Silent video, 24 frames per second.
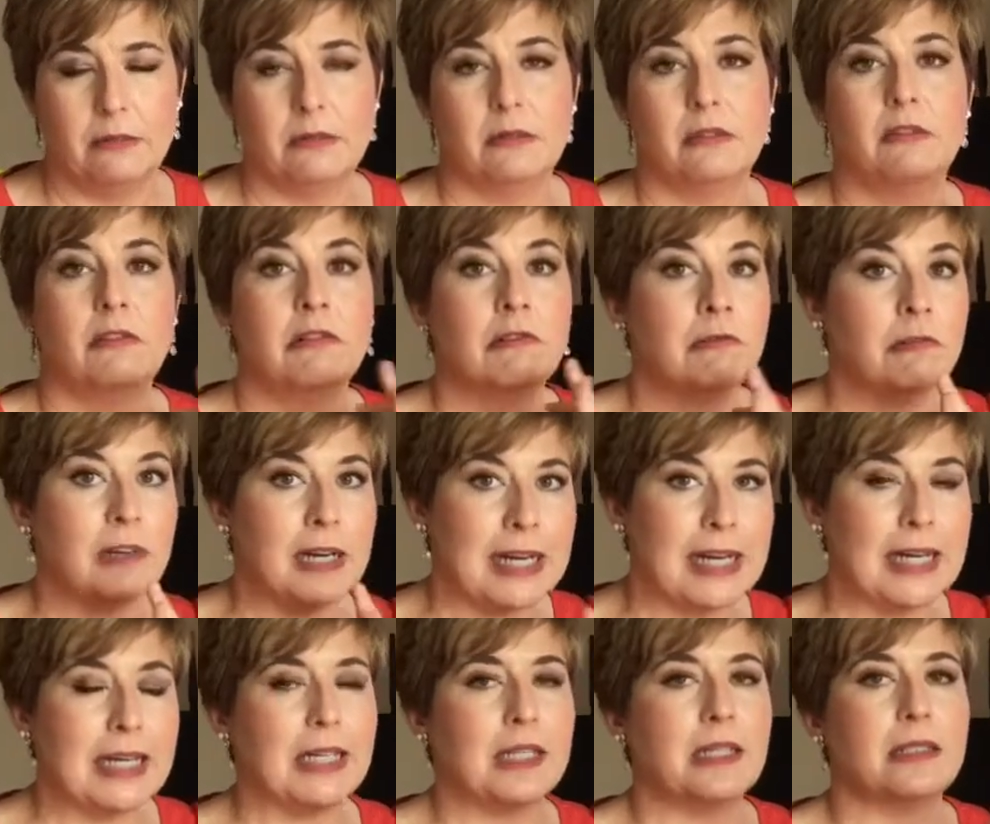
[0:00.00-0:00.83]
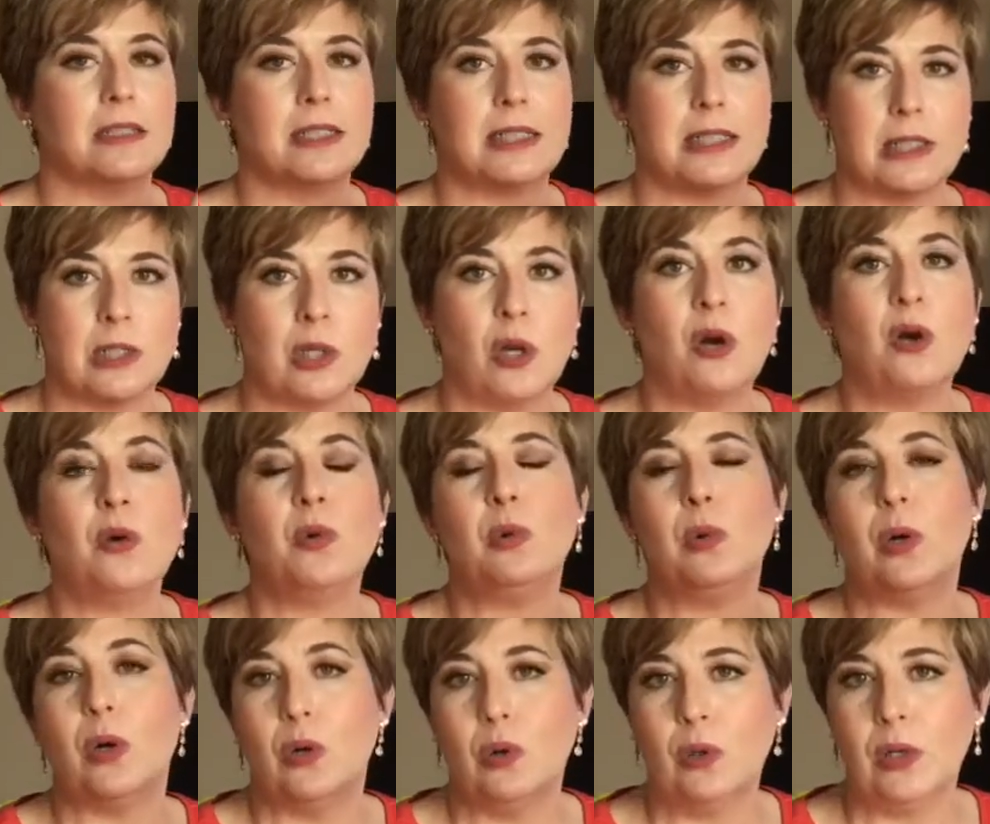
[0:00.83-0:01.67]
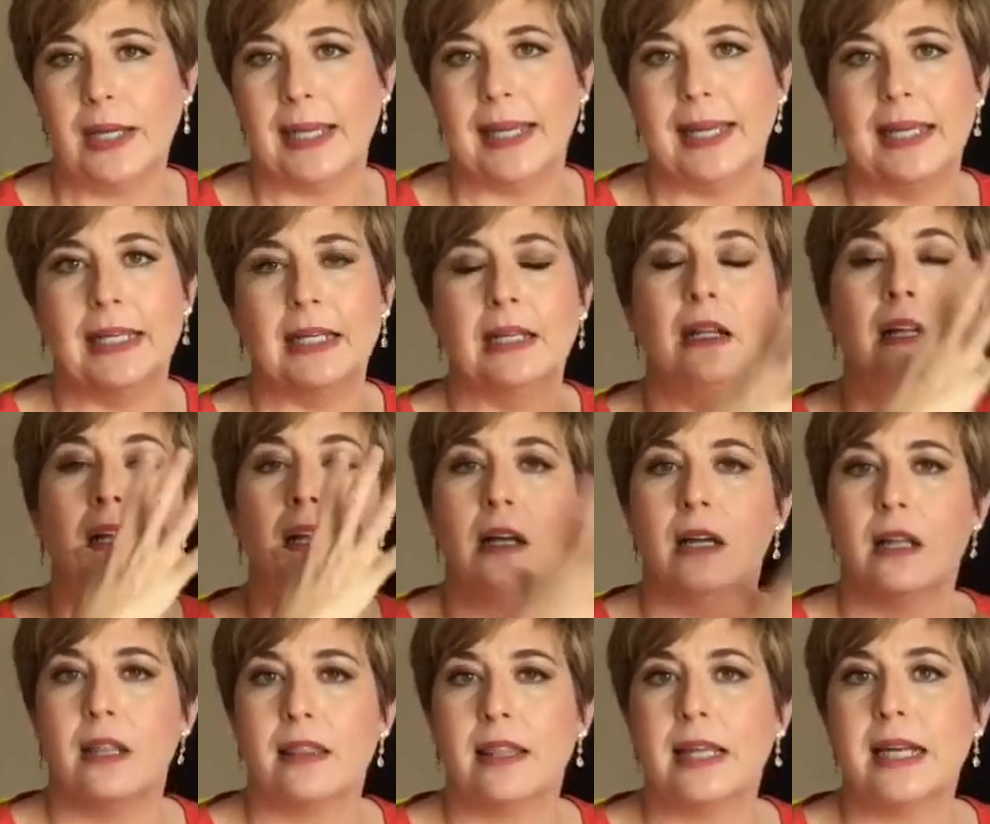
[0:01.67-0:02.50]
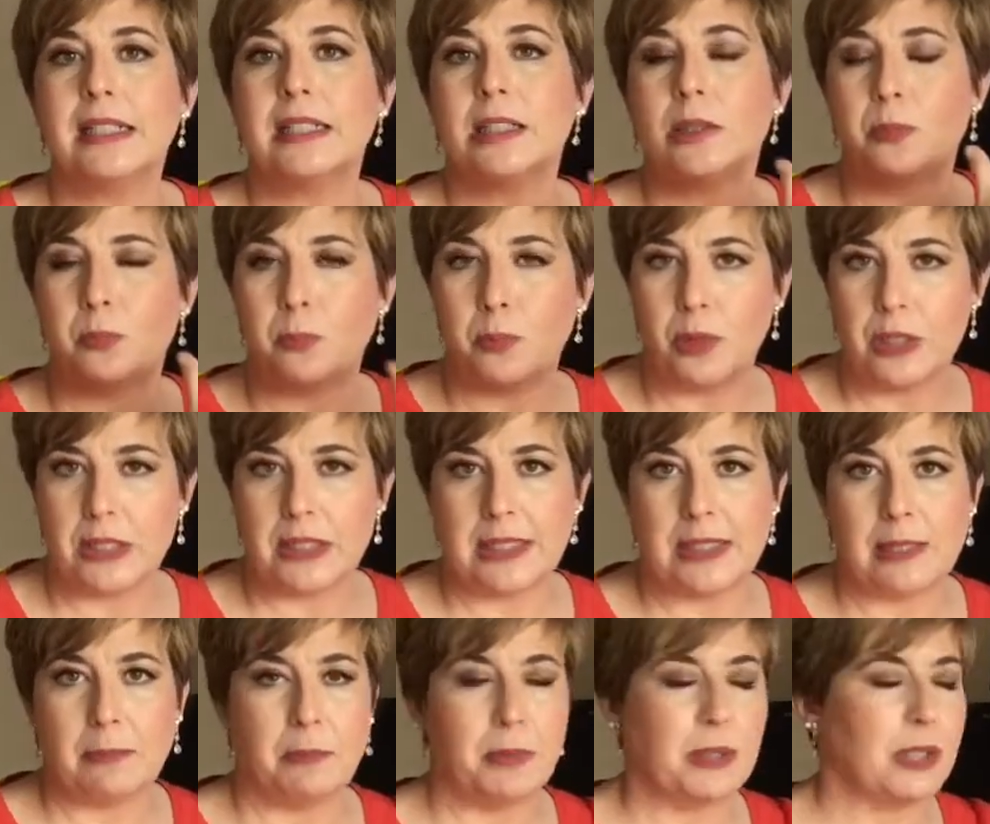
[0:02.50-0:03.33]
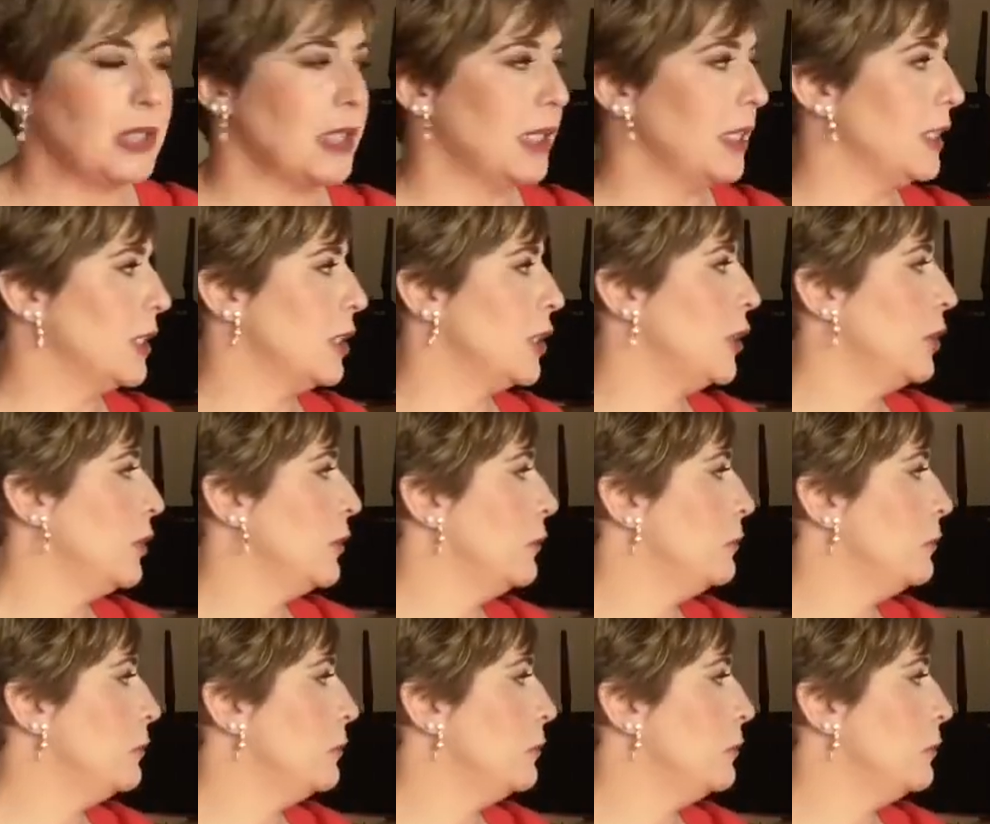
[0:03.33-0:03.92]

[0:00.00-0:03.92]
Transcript: Rain, snow, or hail. That's precipitation.